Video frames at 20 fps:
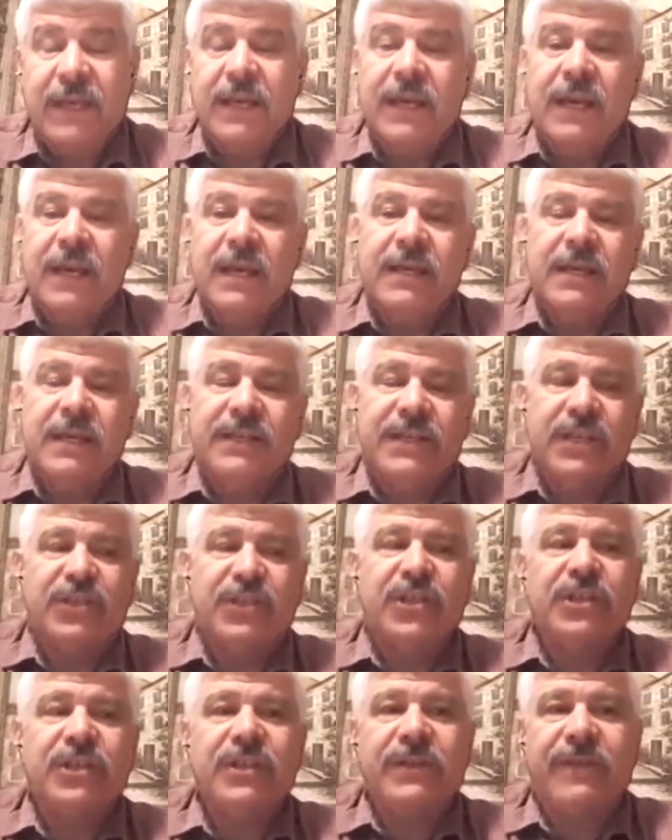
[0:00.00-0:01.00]
In
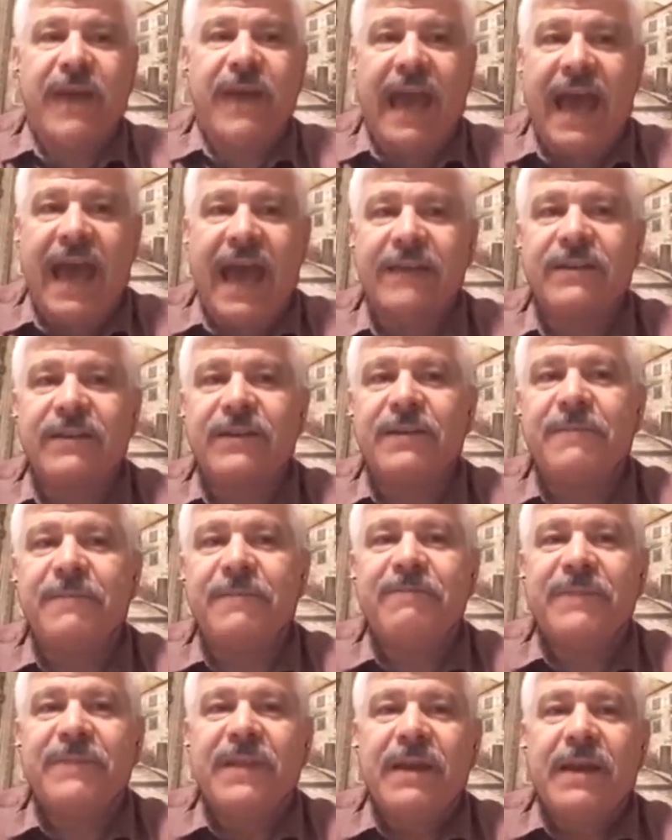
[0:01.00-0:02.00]
addition to that,
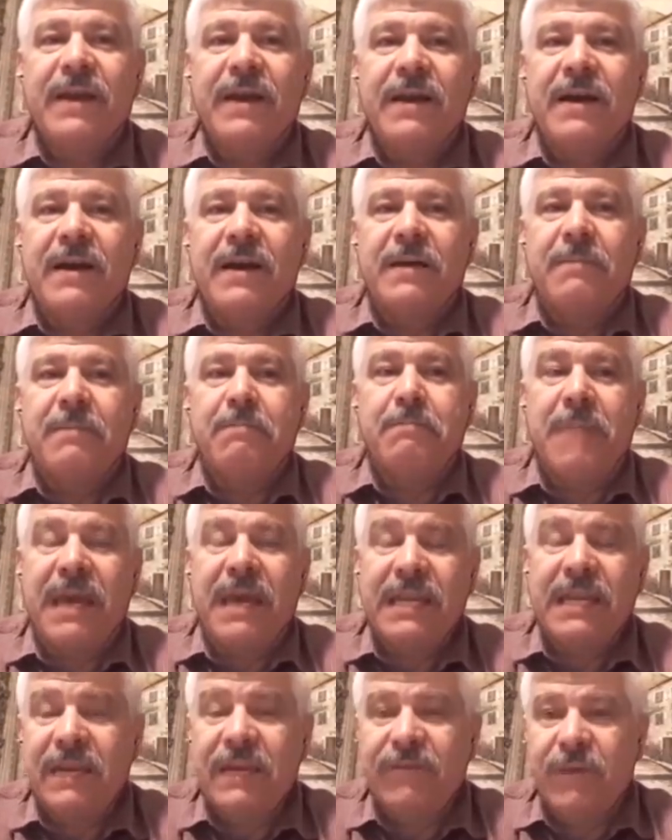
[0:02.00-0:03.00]

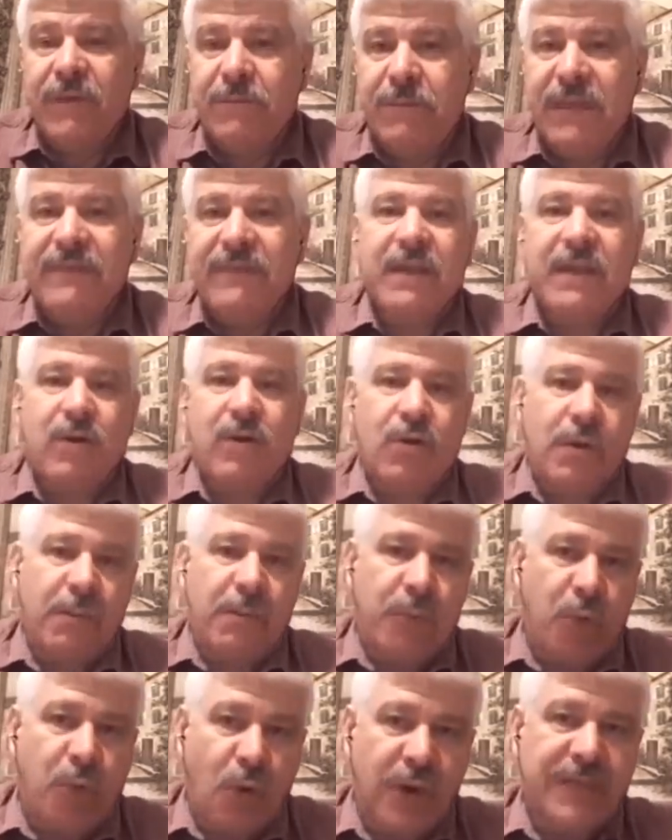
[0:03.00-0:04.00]
many of the men that are
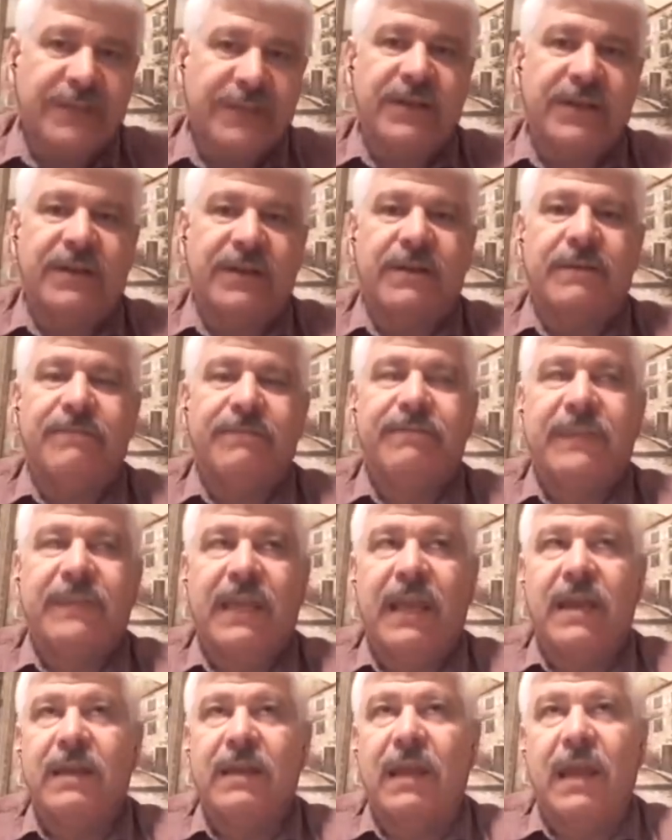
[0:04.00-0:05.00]
appointed,
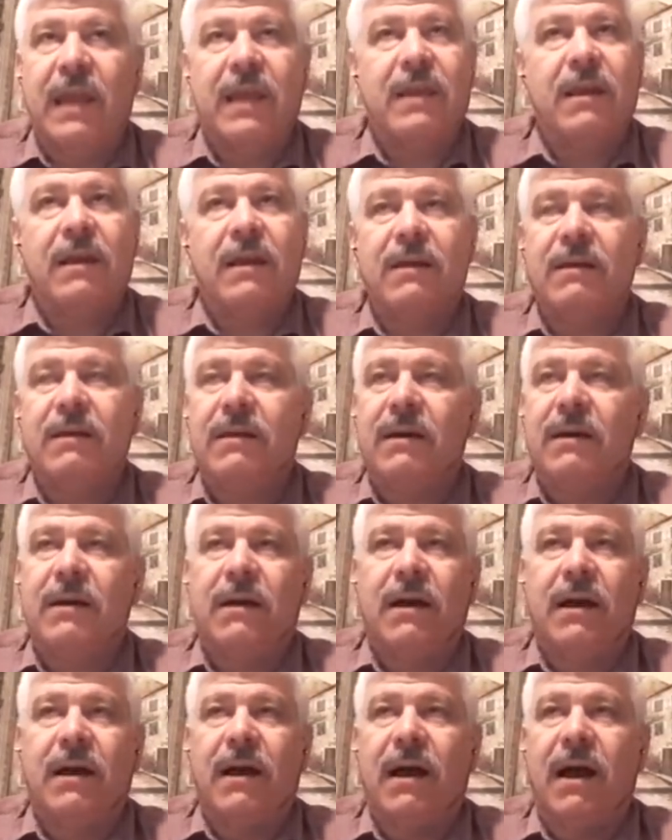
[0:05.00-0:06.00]
and
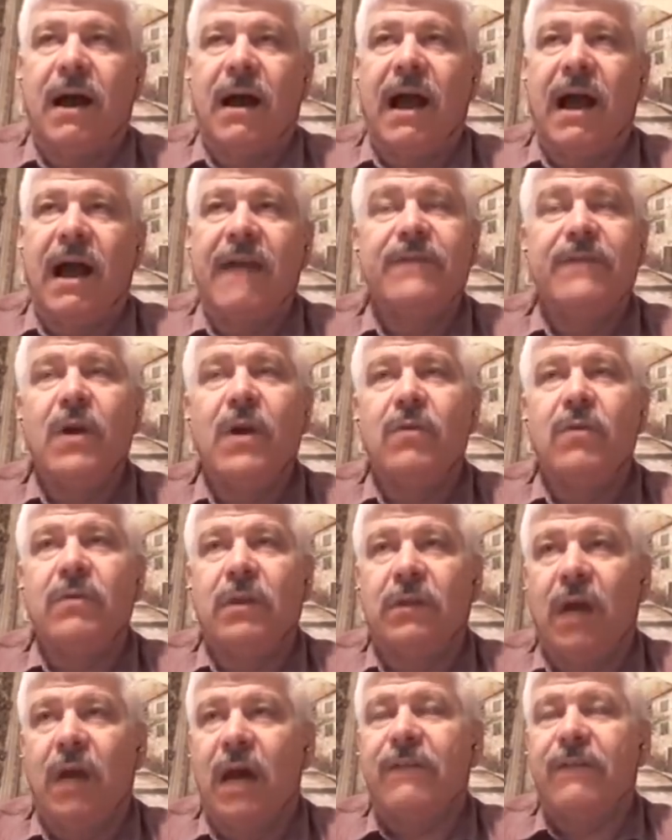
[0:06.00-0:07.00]
I've known a
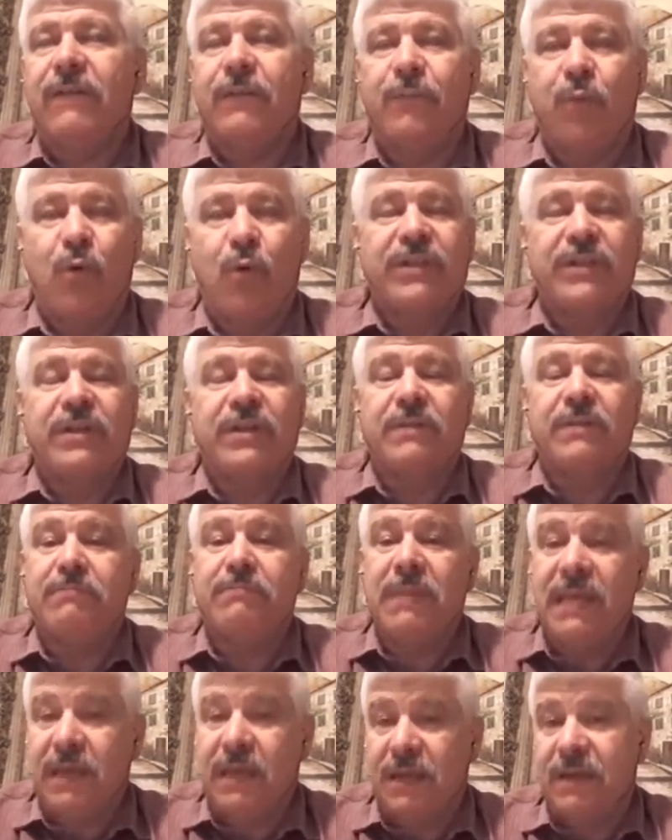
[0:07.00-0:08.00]
lot of appointed
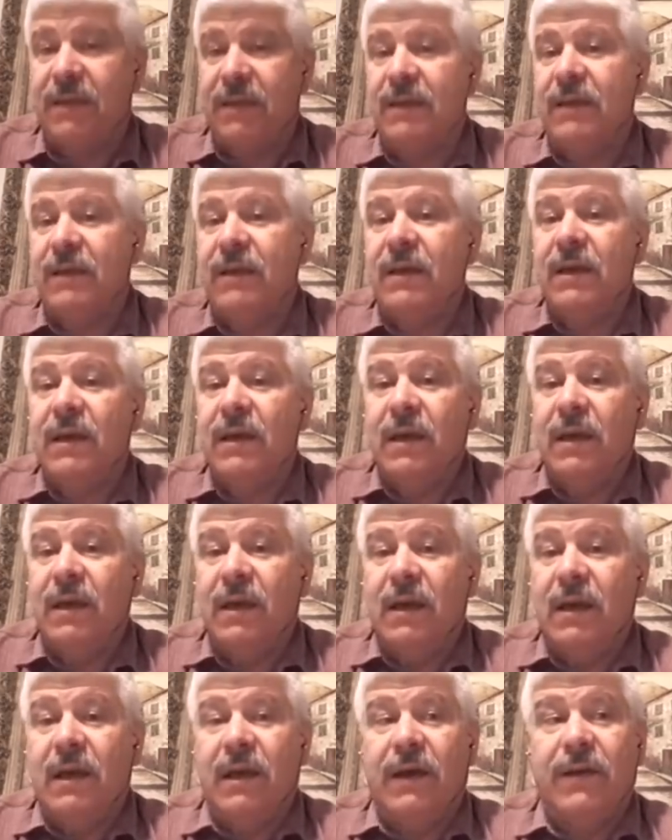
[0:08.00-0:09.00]
men
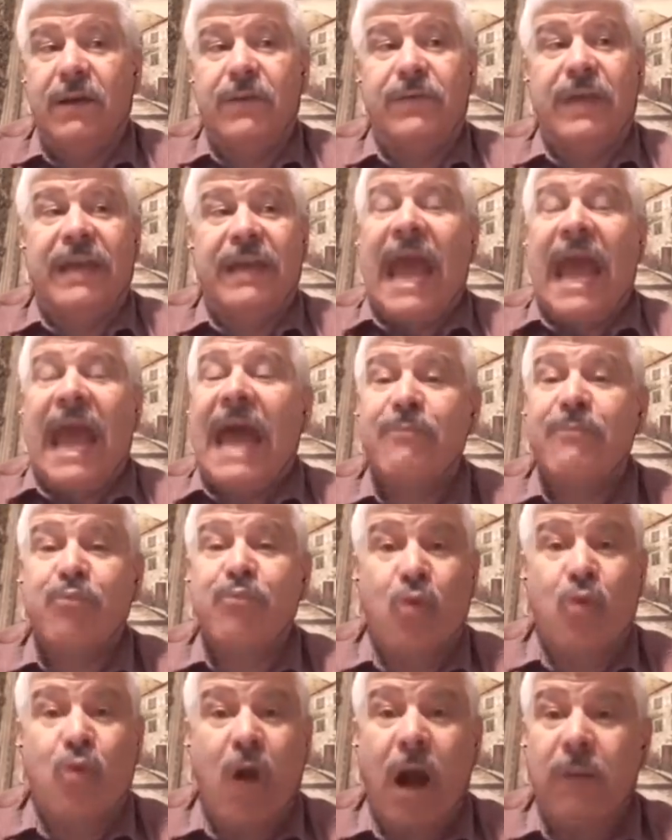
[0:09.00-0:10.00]
that had
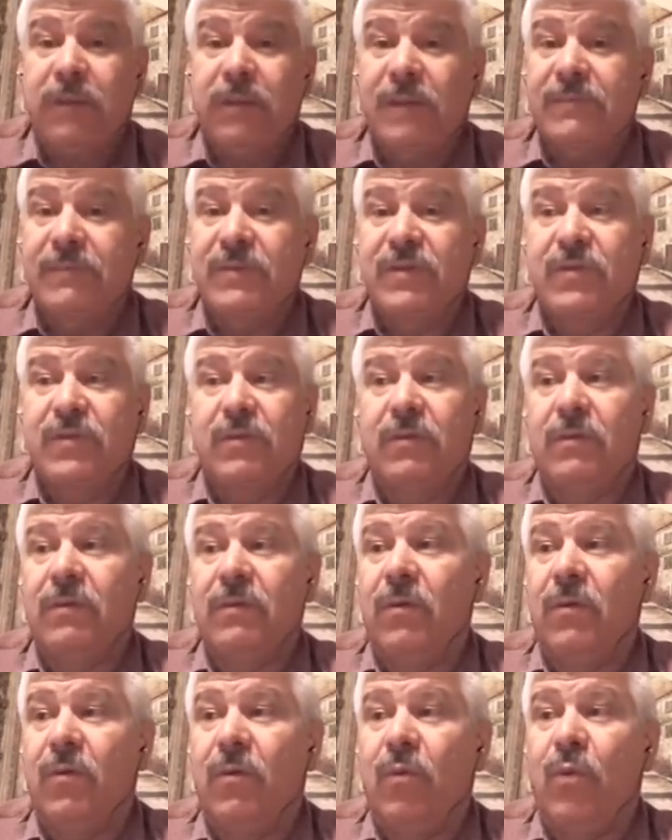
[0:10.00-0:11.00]
problems
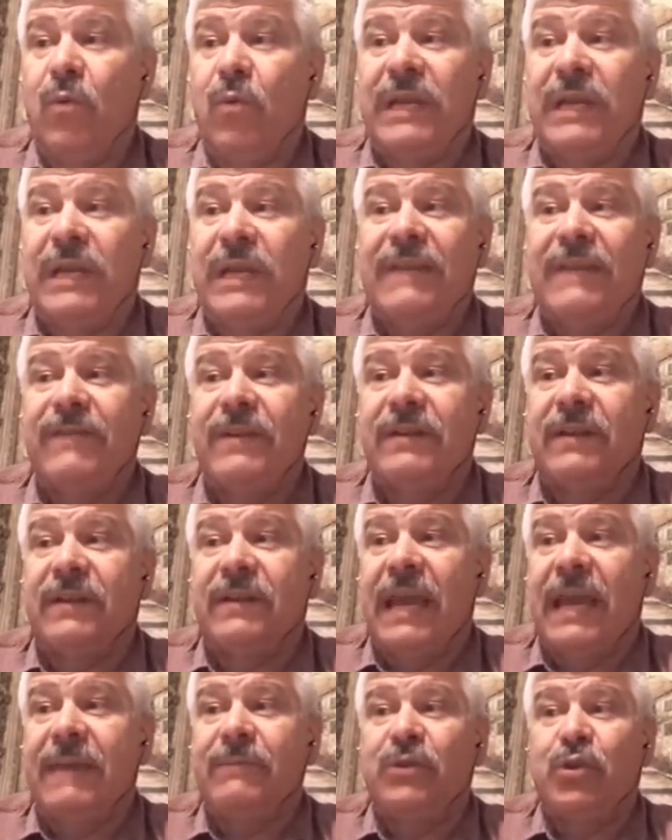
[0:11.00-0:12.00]
when it even
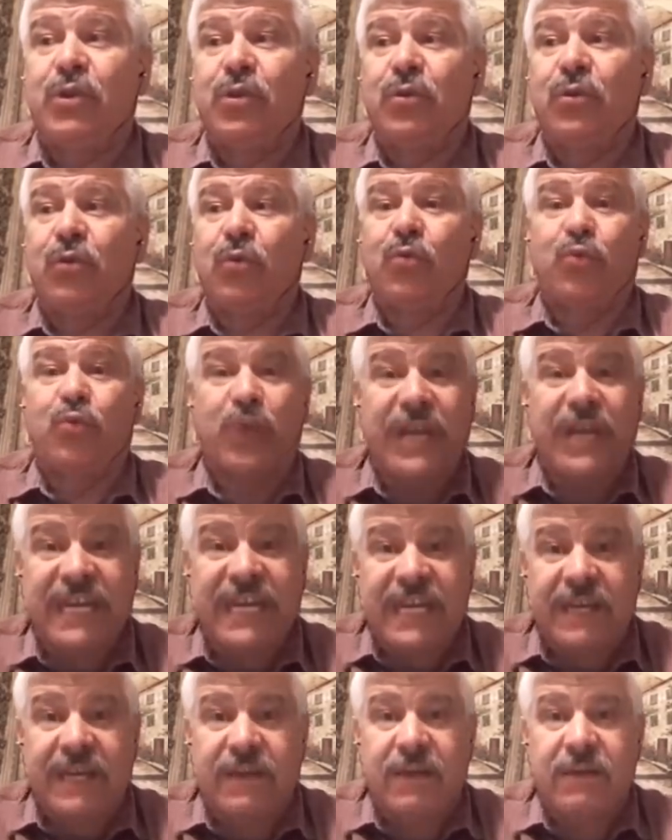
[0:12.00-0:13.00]
came to
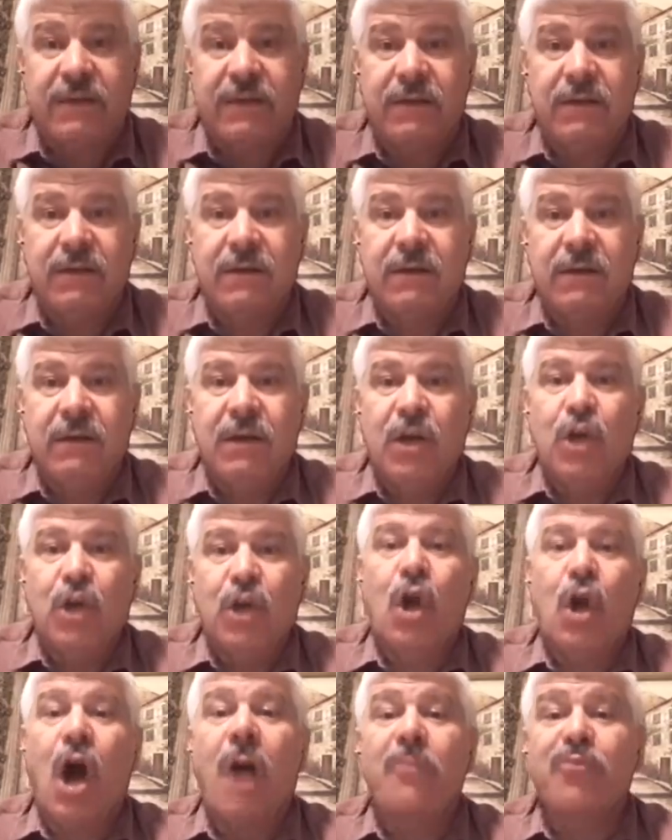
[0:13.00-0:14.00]
reading,
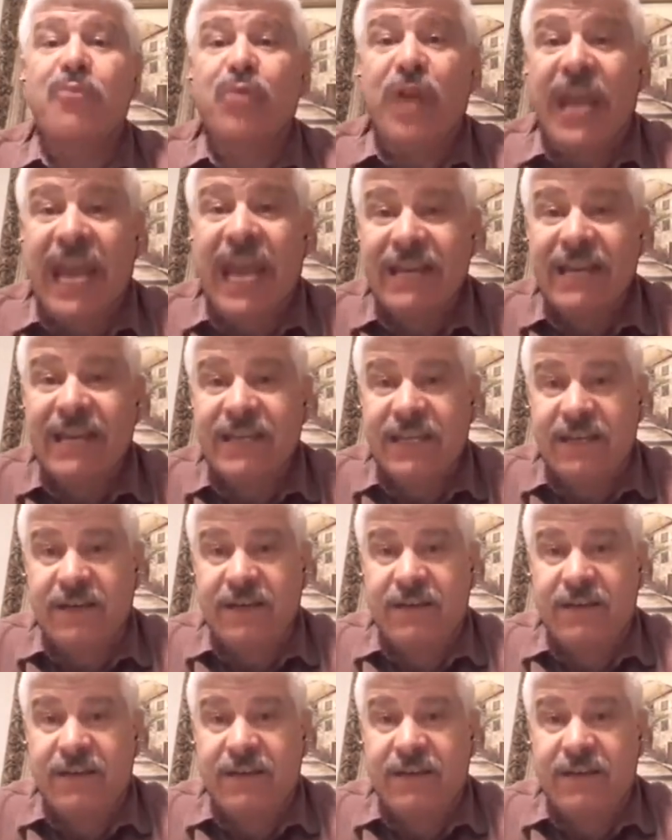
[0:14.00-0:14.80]
comprehending.